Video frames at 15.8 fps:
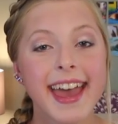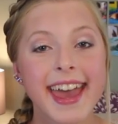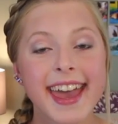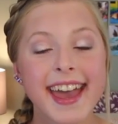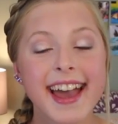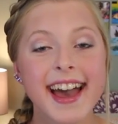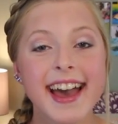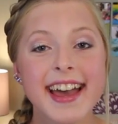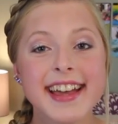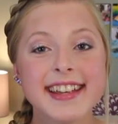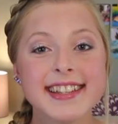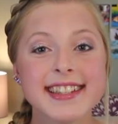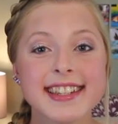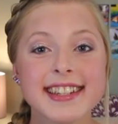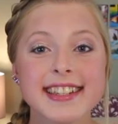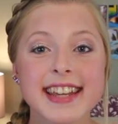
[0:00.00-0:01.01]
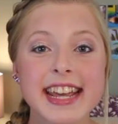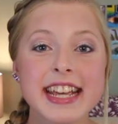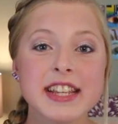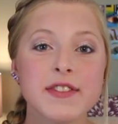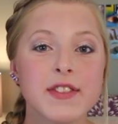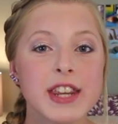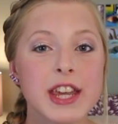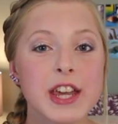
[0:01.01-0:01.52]
Hey guys,
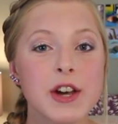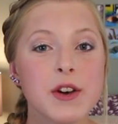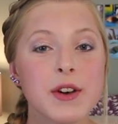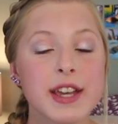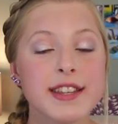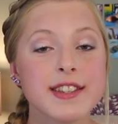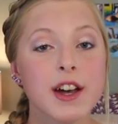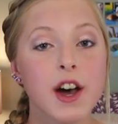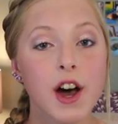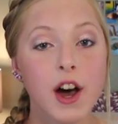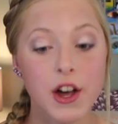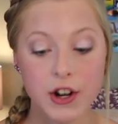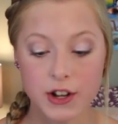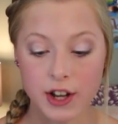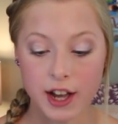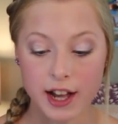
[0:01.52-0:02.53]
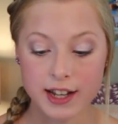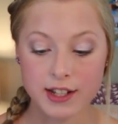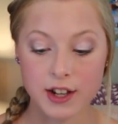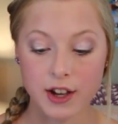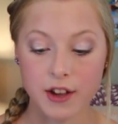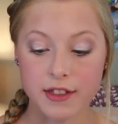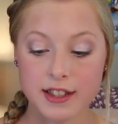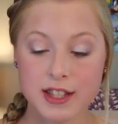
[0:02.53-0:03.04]
today's video is a hot or not
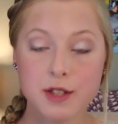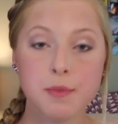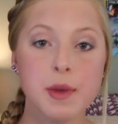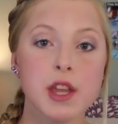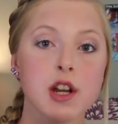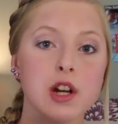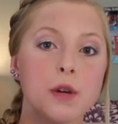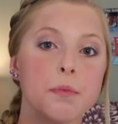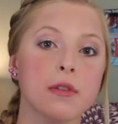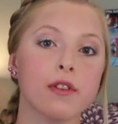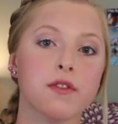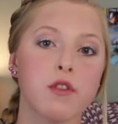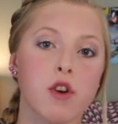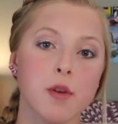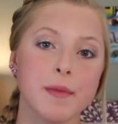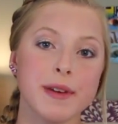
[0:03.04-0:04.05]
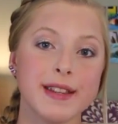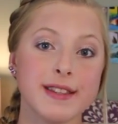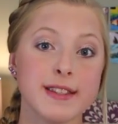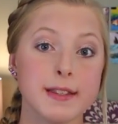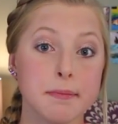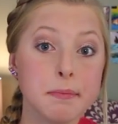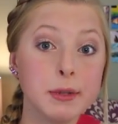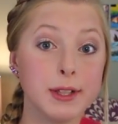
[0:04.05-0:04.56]
on the Speedo
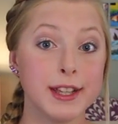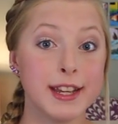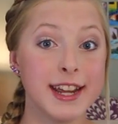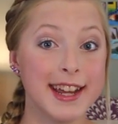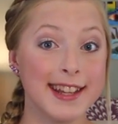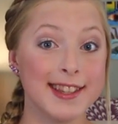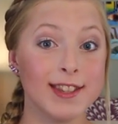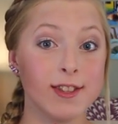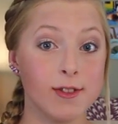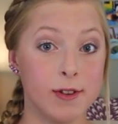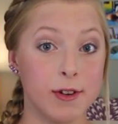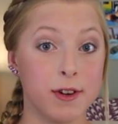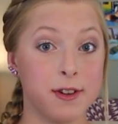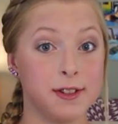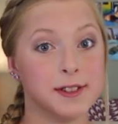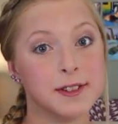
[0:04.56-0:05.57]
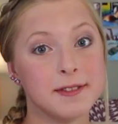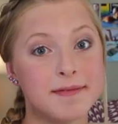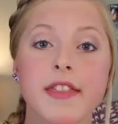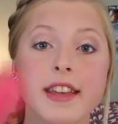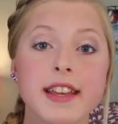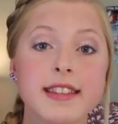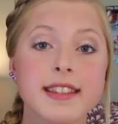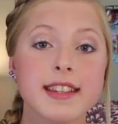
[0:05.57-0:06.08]
Performance Bullet Head Snorkel.
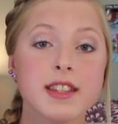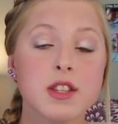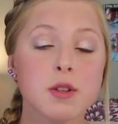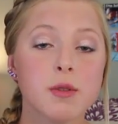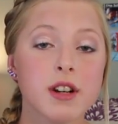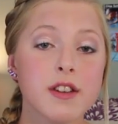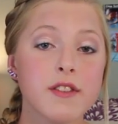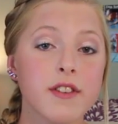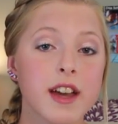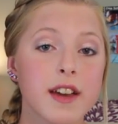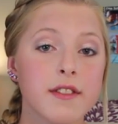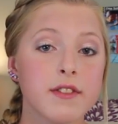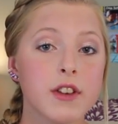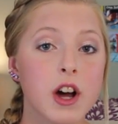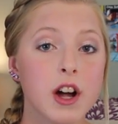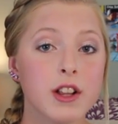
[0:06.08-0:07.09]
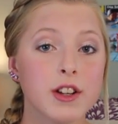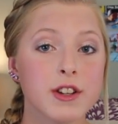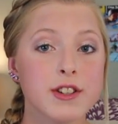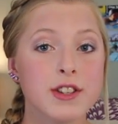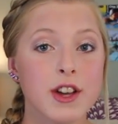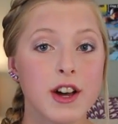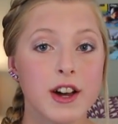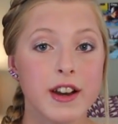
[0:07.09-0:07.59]
This is
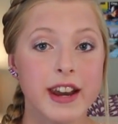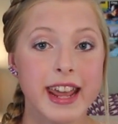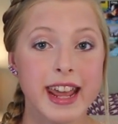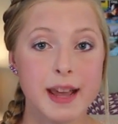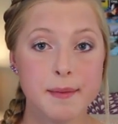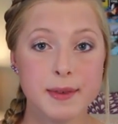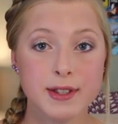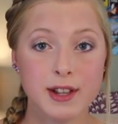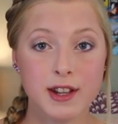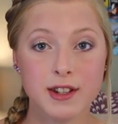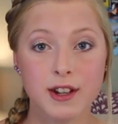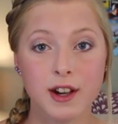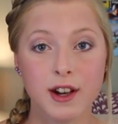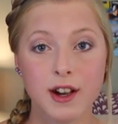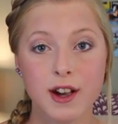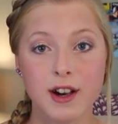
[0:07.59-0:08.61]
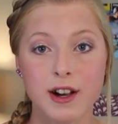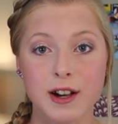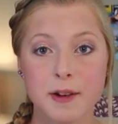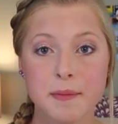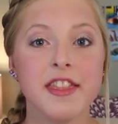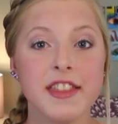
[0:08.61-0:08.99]
$25 on Amazon.com.